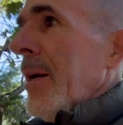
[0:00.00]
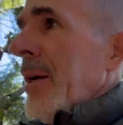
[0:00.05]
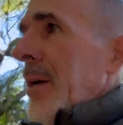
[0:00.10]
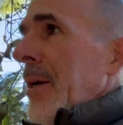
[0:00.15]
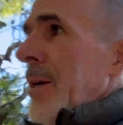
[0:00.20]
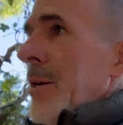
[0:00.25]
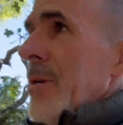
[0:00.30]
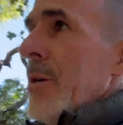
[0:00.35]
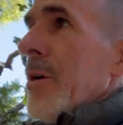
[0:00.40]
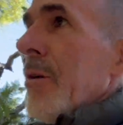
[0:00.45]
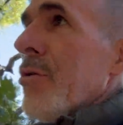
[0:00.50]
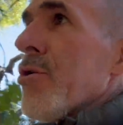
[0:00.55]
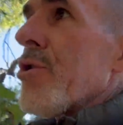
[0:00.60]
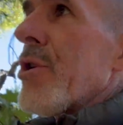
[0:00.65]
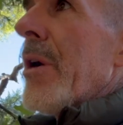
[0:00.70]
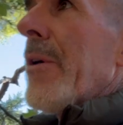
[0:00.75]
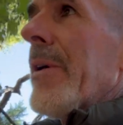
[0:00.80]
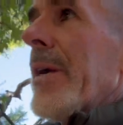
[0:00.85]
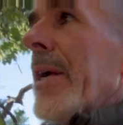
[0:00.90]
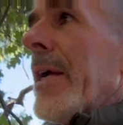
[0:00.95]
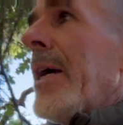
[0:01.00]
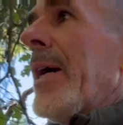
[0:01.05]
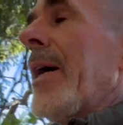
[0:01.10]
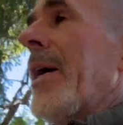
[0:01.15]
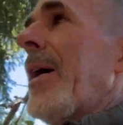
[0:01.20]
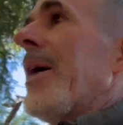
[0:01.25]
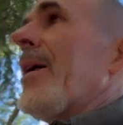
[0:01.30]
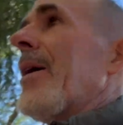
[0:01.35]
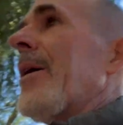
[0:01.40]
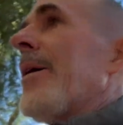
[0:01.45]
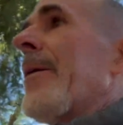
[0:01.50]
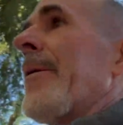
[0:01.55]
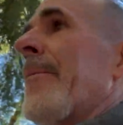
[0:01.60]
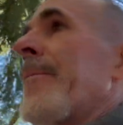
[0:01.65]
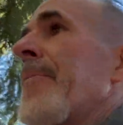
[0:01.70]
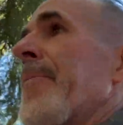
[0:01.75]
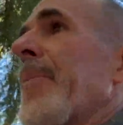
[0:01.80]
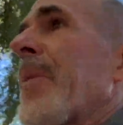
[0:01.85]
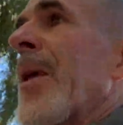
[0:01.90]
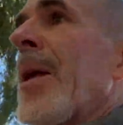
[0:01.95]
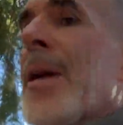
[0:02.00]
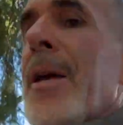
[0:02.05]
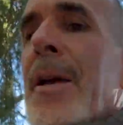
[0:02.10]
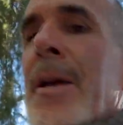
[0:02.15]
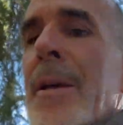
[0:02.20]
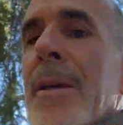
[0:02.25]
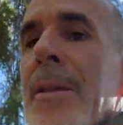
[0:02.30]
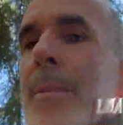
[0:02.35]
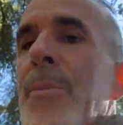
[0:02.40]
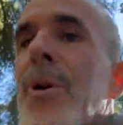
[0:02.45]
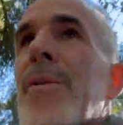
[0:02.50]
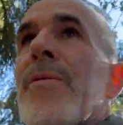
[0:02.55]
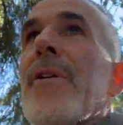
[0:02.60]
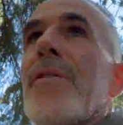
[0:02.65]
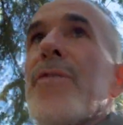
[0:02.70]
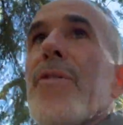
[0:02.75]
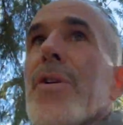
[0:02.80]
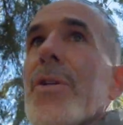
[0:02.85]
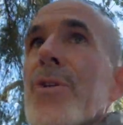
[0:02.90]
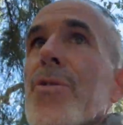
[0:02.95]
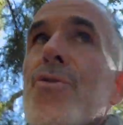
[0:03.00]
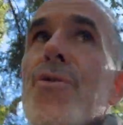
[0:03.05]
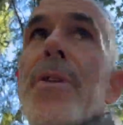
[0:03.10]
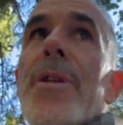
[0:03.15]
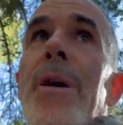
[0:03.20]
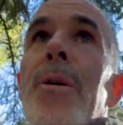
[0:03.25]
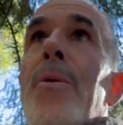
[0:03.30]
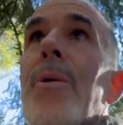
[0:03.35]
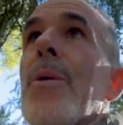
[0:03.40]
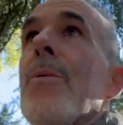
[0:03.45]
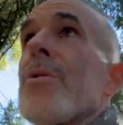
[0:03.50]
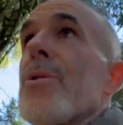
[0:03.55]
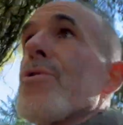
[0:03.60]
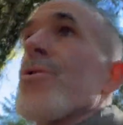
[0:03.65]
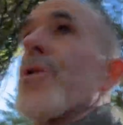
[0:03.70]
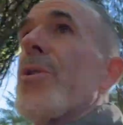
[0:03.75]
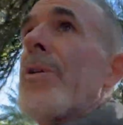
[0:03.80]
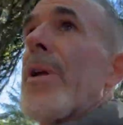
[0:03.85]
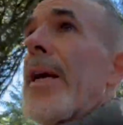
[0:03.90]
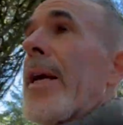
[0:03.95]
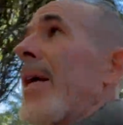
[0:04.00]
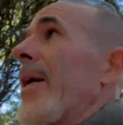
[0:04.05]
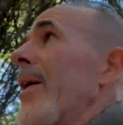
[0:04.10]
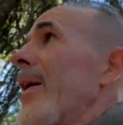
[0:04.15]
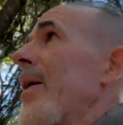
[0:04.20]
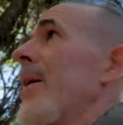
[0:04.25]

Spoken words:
you know, sharing the movie footage that we were shooting,